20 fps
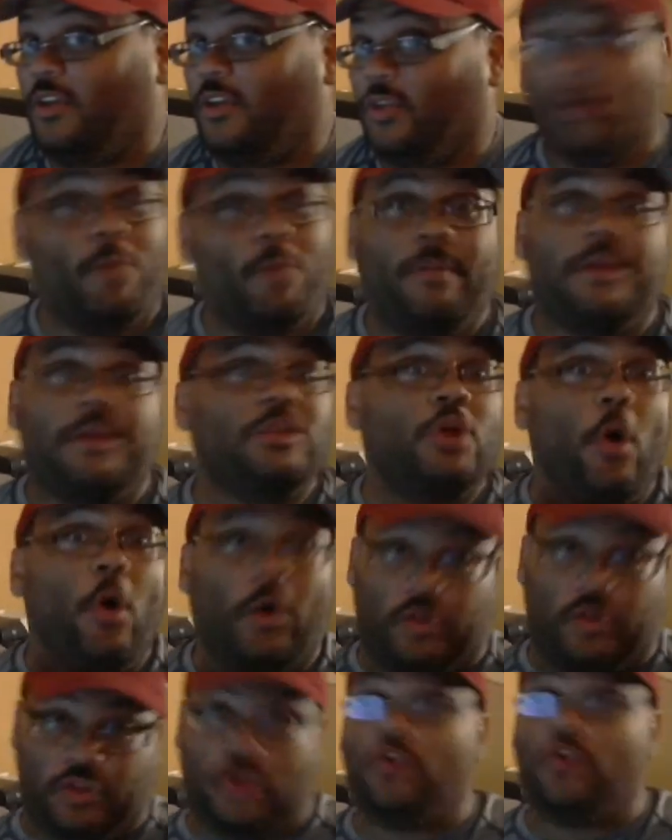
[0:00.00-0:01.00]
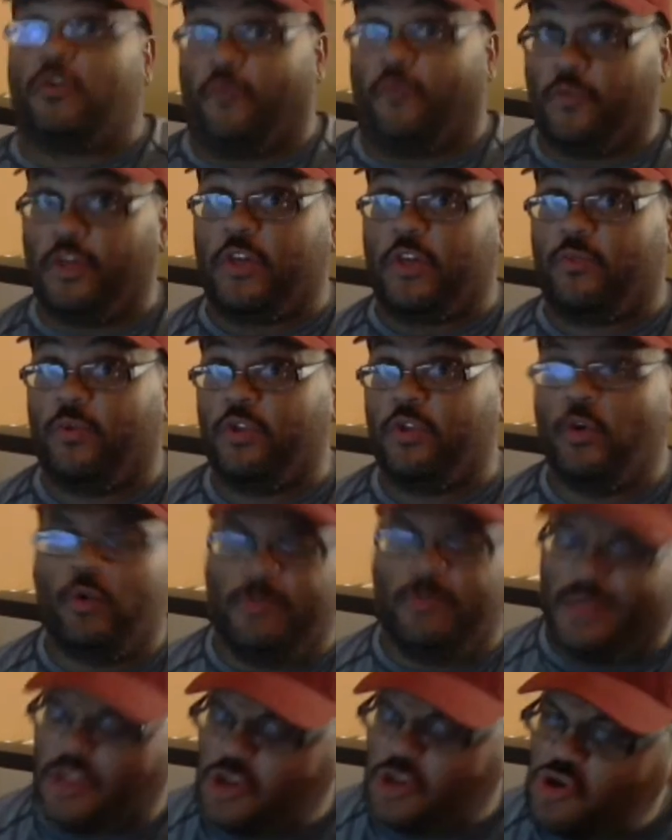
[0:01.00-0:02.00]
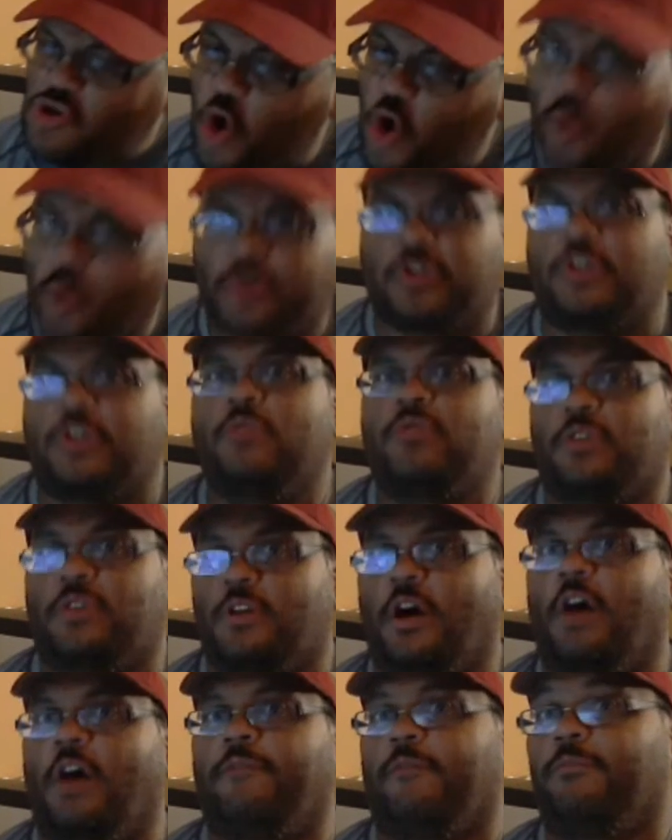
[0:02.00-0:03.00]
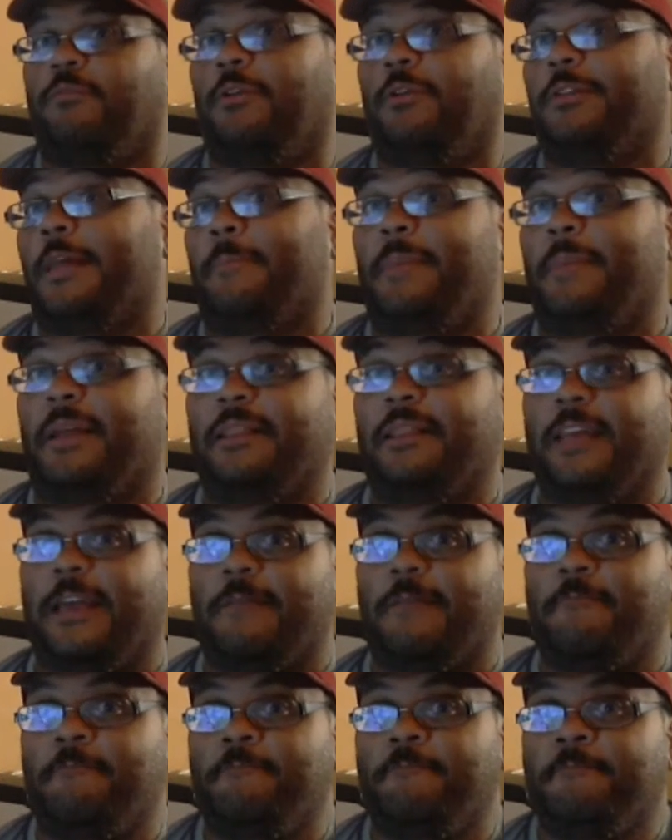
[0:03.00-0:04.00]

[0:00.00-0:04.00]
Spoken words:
There would have been no excuse for this one. There would have been no excuse at all for blowing that big lead.